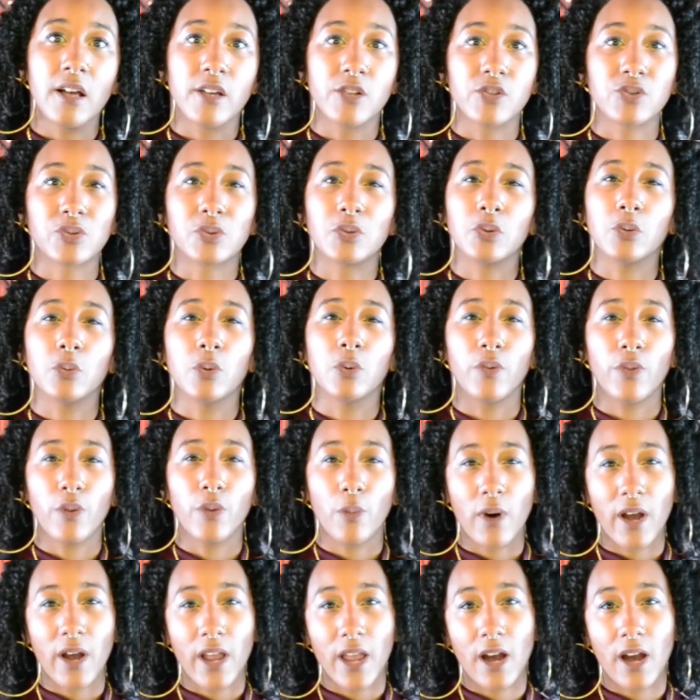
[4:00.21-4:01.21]
school and
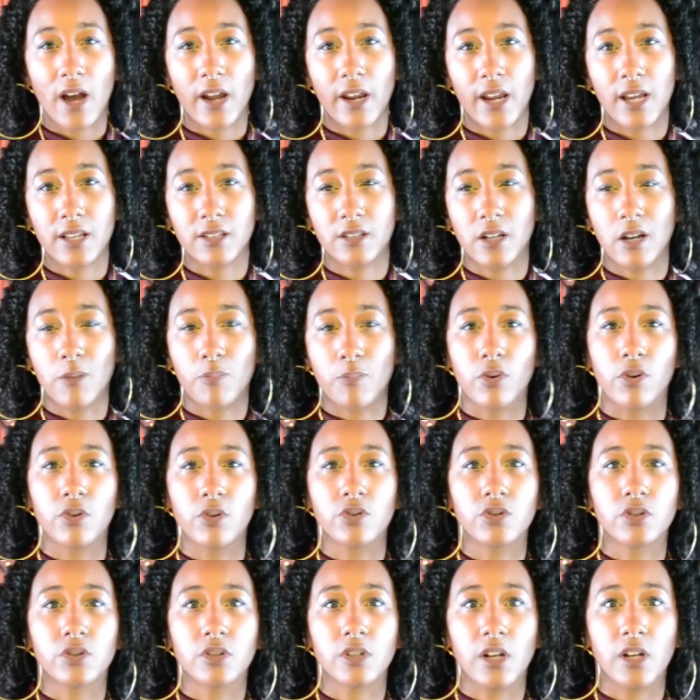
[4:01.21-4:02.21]
the way I guess I
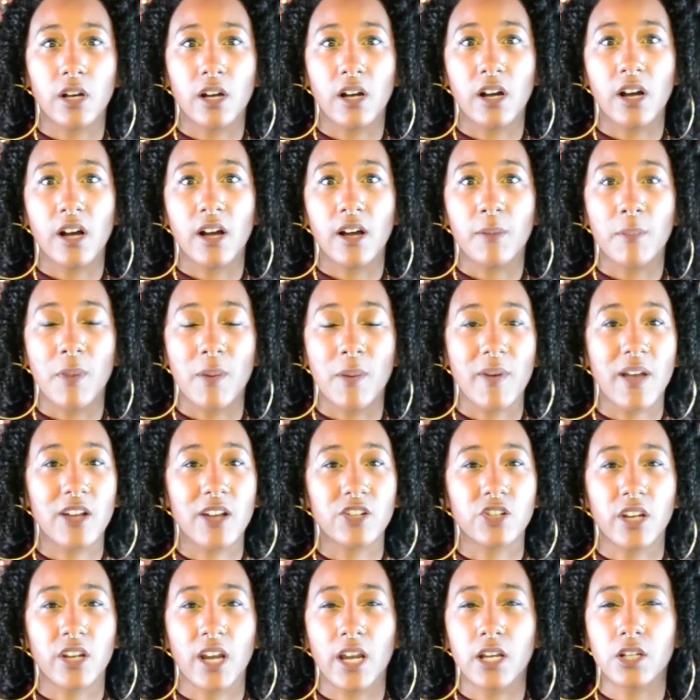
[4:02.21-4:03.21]
approached maybe
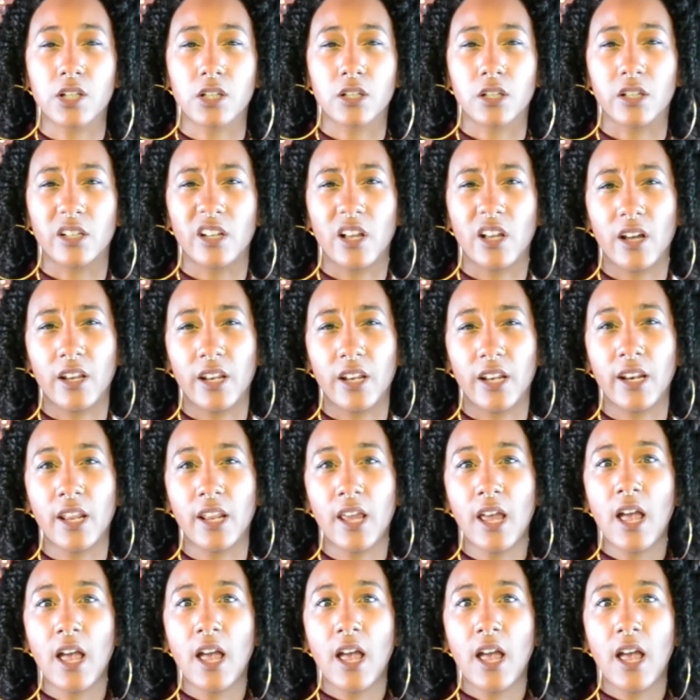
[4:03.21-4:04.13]
education and learning